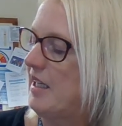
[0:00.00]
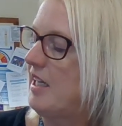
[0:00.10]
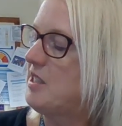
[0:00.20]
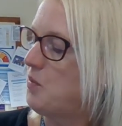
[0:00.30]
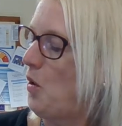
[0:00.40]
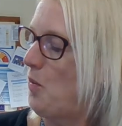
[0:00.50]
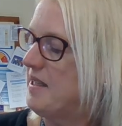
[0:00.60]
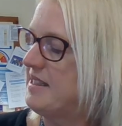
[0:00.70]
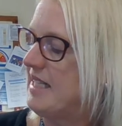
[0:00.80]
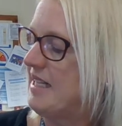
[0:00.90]
It's what we're
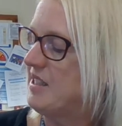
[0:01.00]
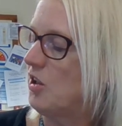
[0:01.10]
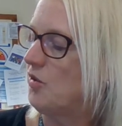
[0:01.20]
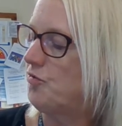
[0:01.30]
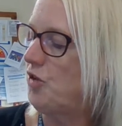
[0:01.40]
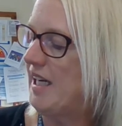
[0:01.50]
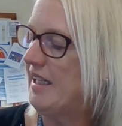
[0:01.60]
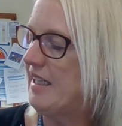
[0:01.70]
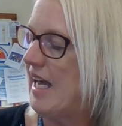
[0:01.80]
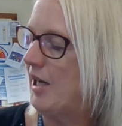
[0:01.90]
standing on right
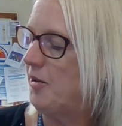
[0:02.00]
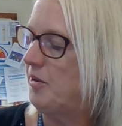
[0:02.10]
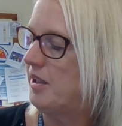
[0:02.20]
now.